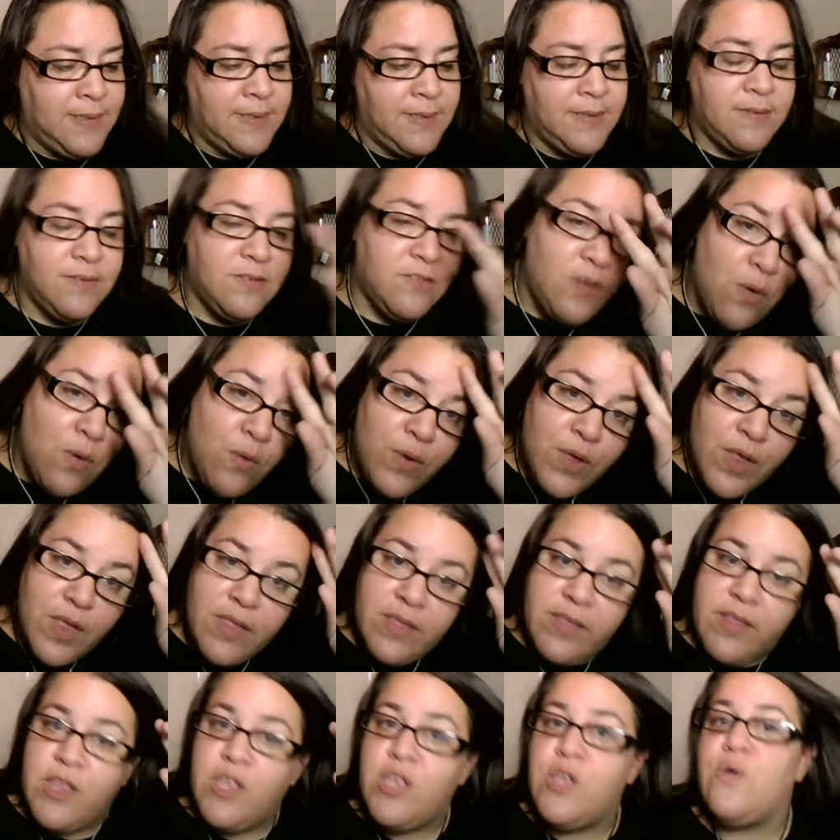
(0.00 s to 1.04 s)
so
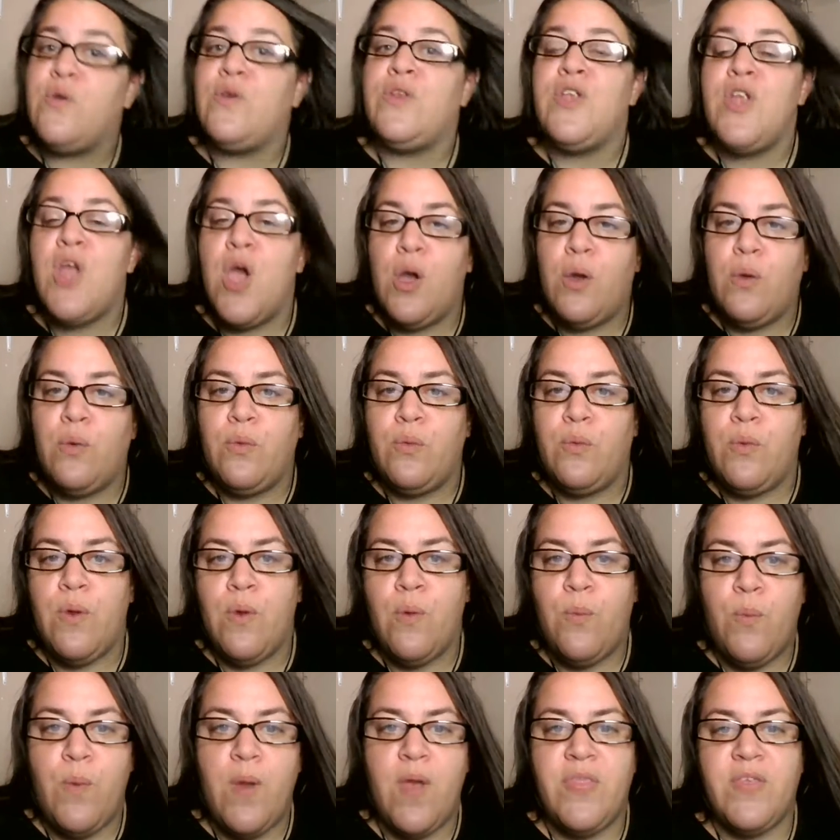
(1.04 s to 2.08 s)
you know
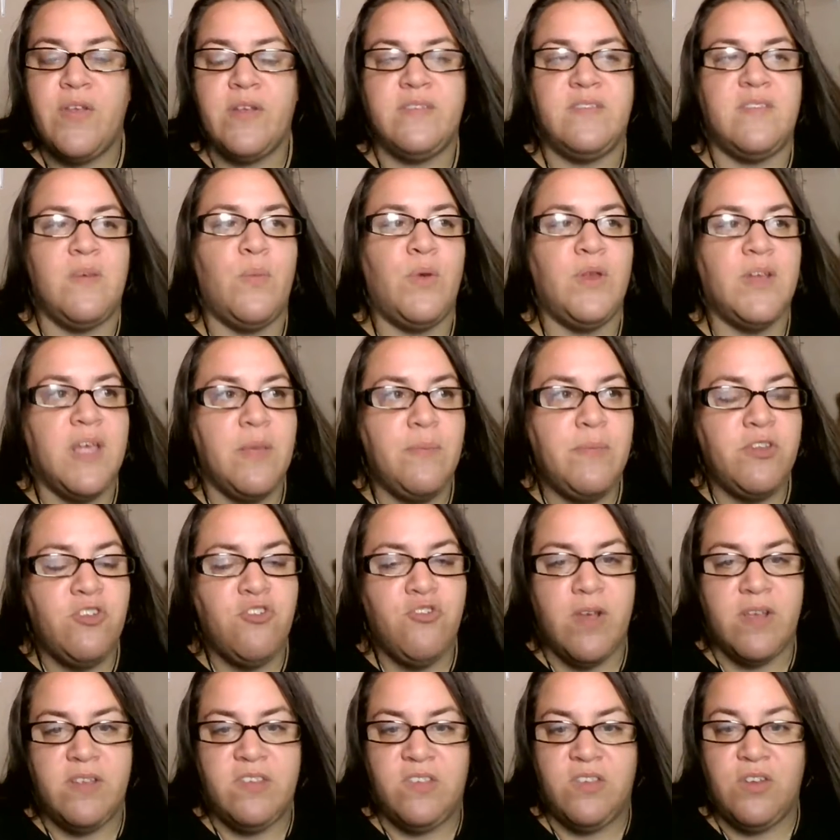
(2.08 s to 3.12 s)
whether someone can be
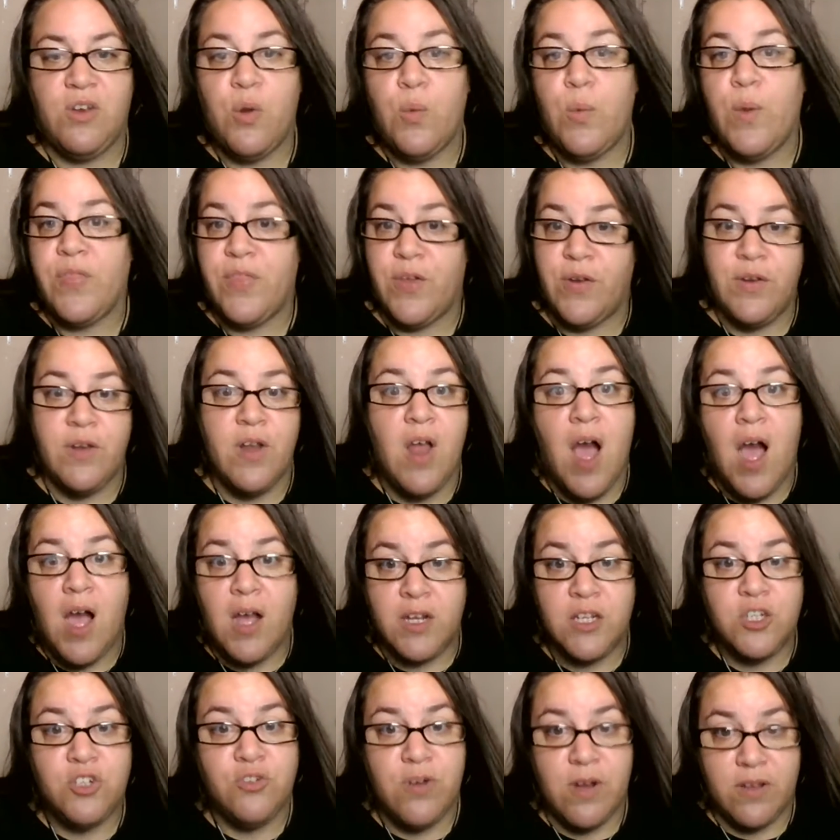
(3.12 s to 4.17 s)
trusted or whether
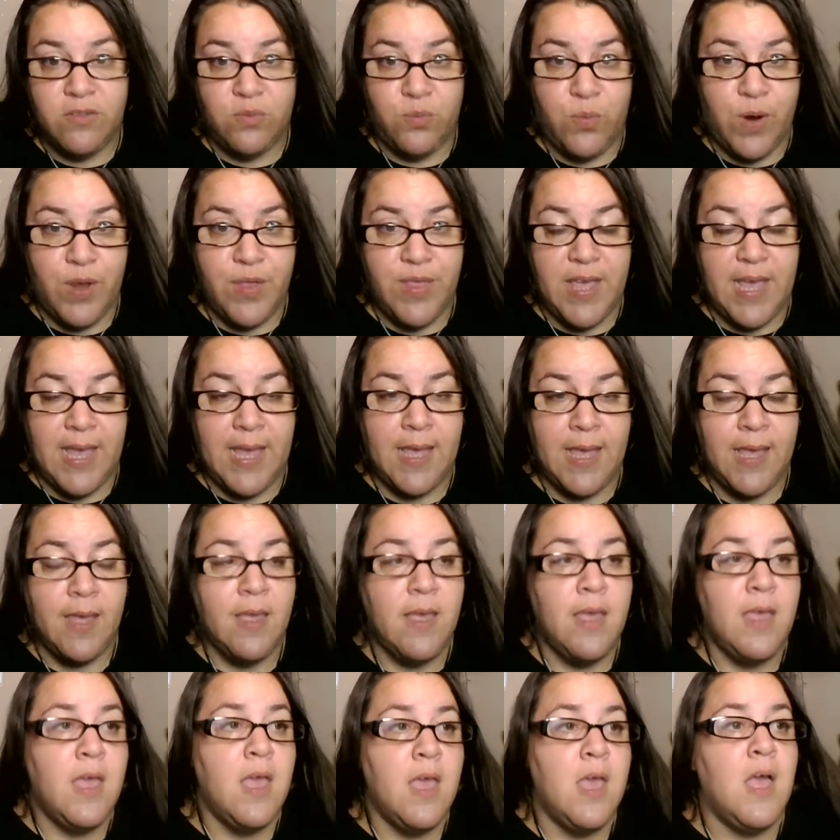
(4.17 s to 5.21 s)
not trustworthy.
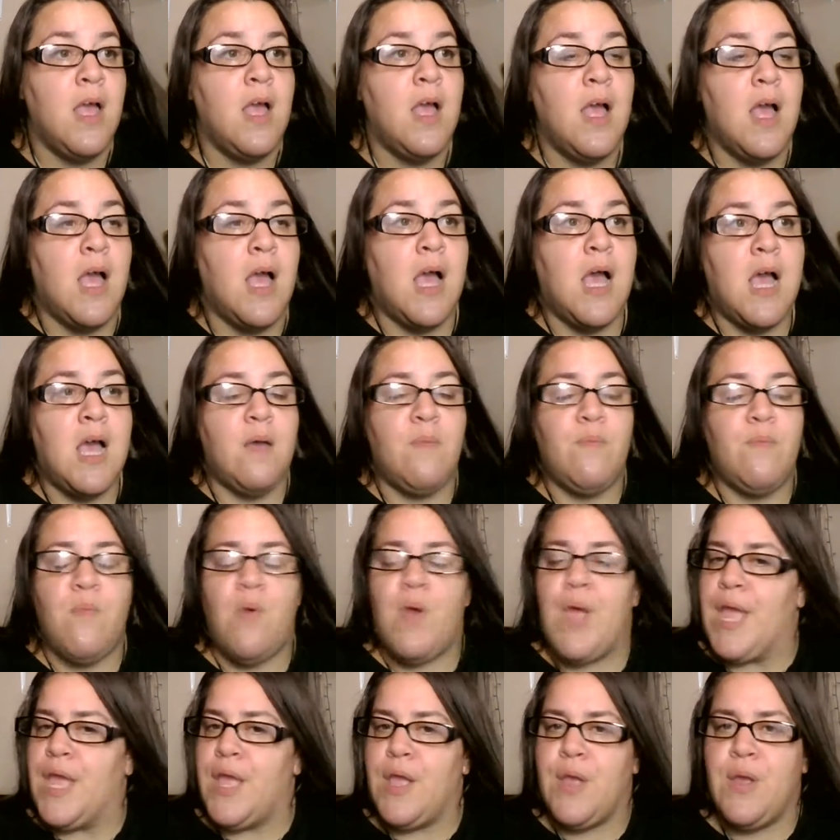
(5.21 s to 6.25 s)

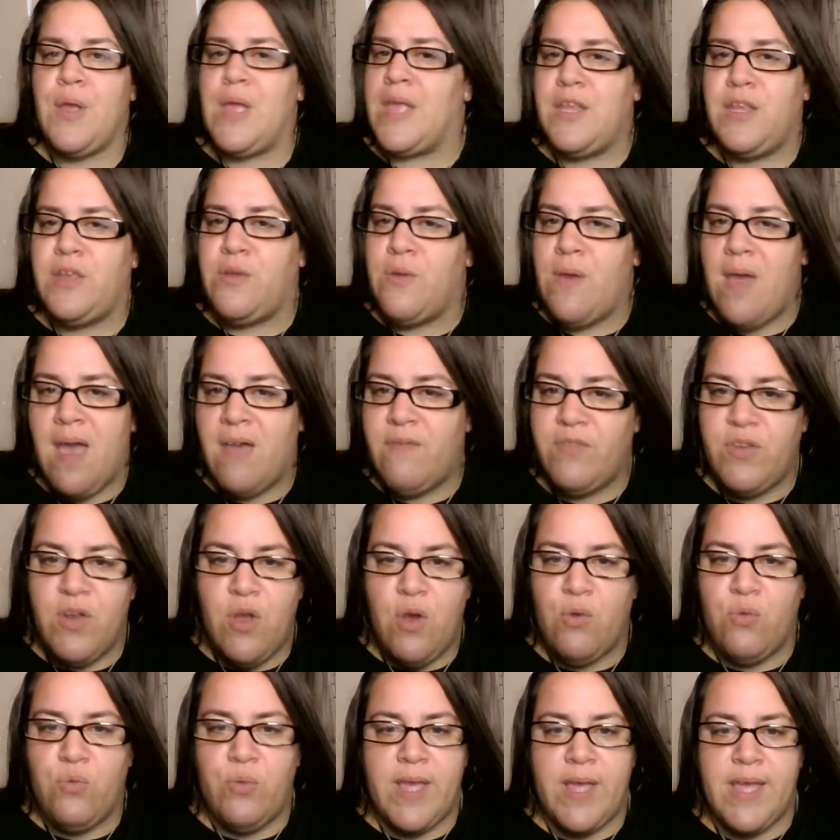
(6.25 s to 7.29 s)
And you have
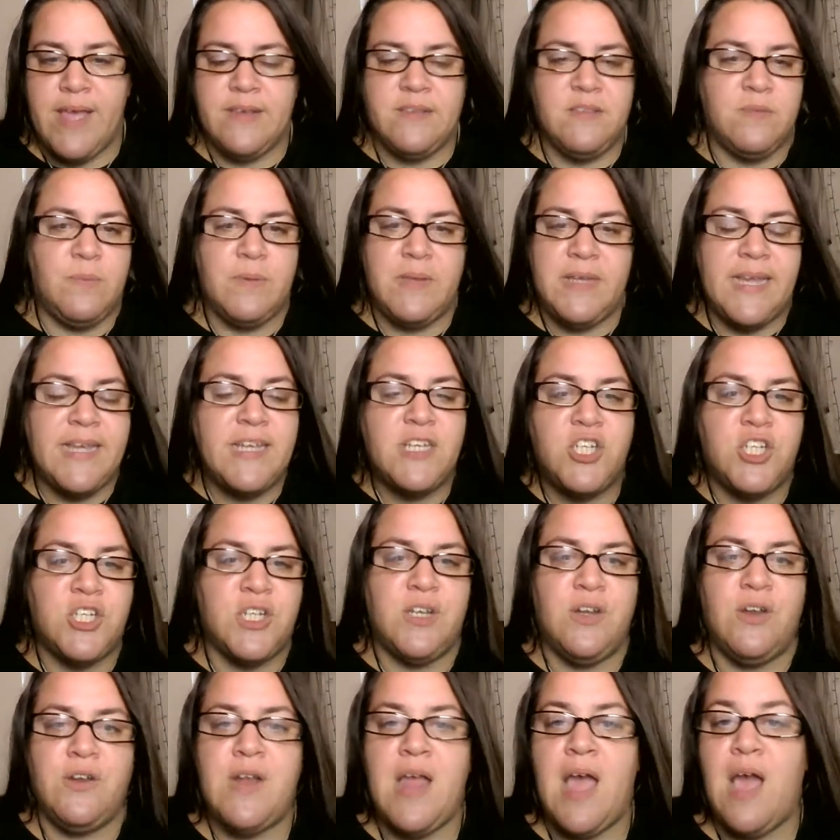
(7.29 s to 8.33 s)
no explanation
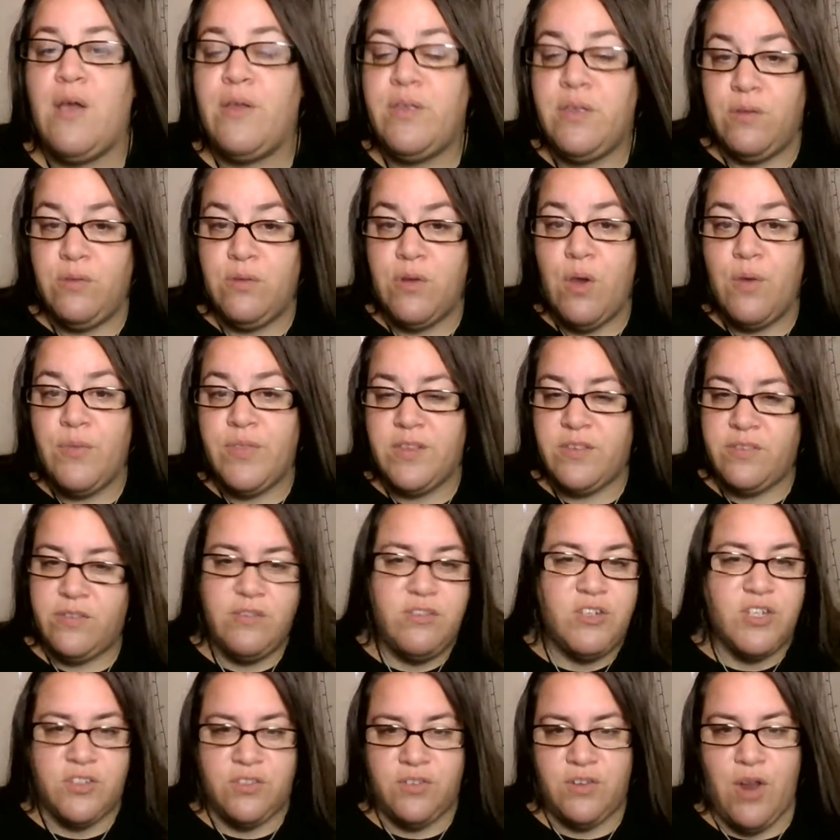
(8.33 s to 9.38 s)
on how you know this, you
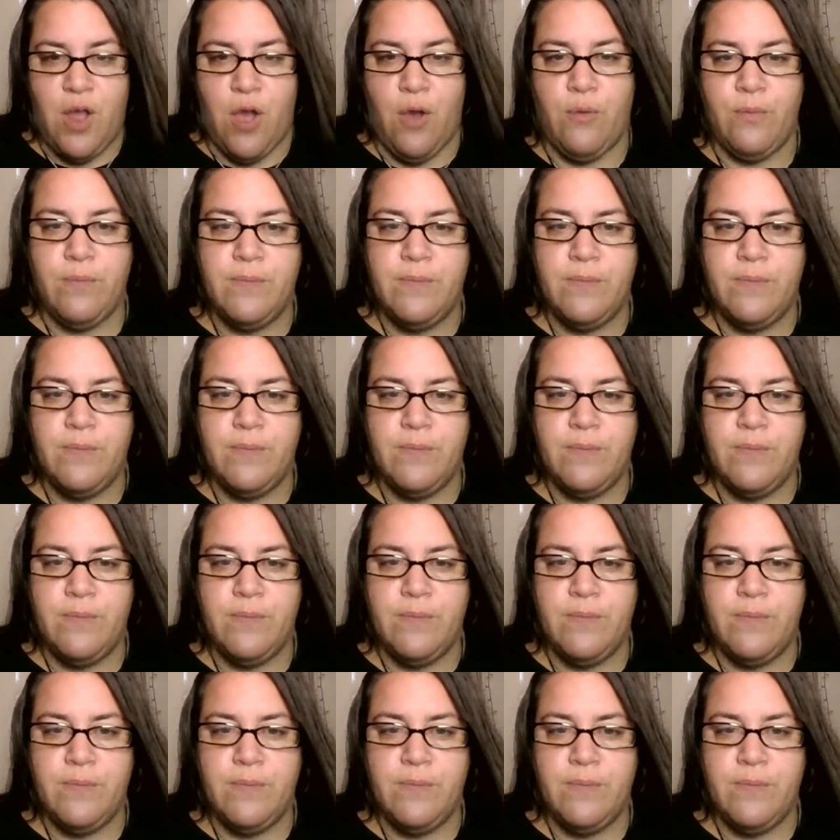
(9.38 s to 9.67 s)
just know.